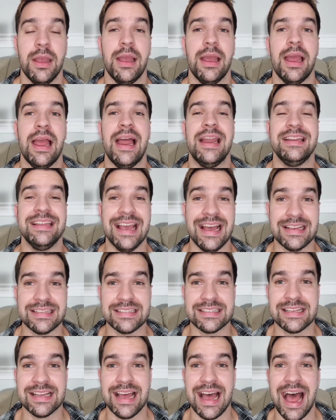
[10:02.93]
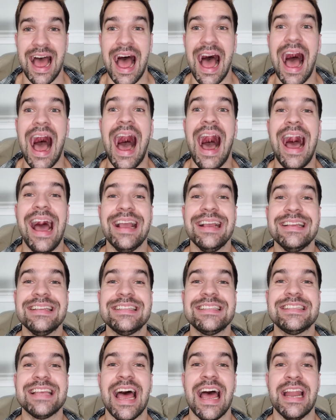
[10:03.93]
And yes, I
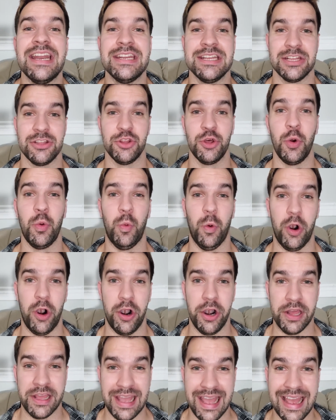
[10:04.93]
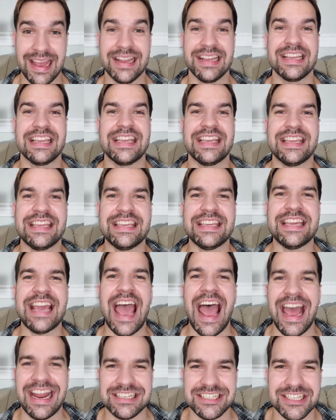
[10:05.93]
said the word
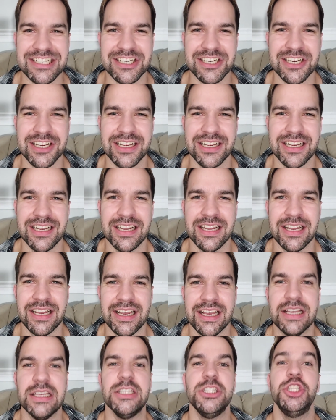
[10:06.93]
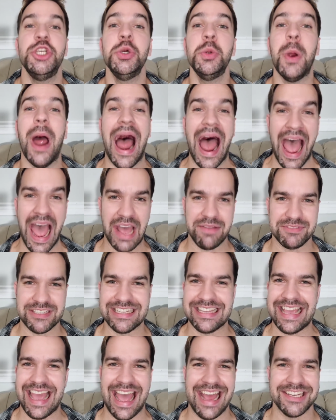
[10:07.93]
catch. You have to
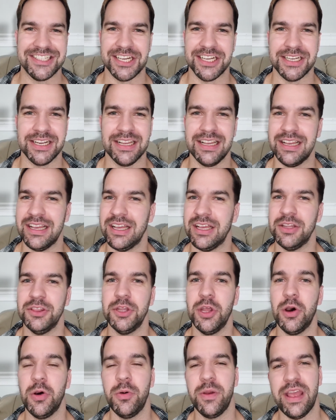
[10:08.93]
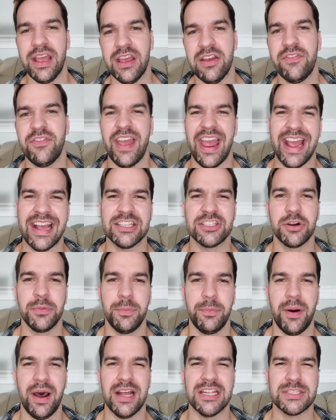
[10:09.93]
catch it. No ifs, ands, or
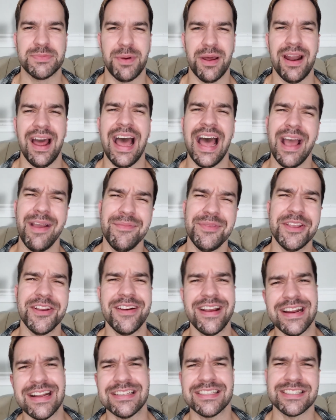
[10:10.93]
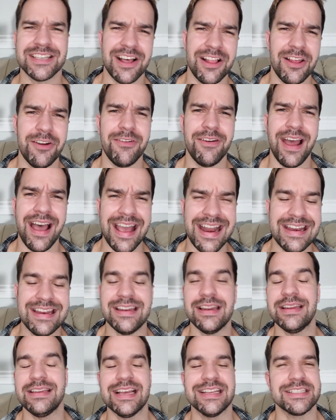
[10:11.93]
buts, but I'm doing a solo run.
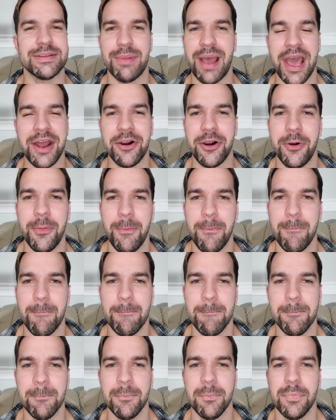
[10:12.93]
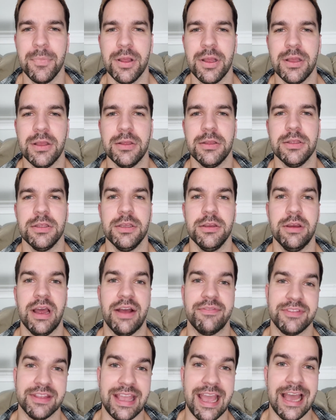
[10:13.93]
Doesn't matter. You have
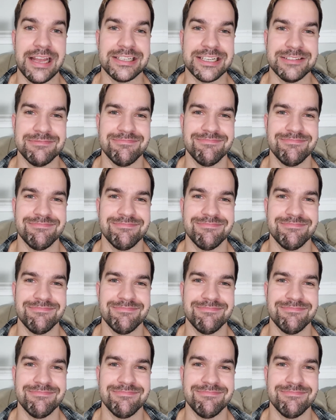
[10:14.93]
to catch it.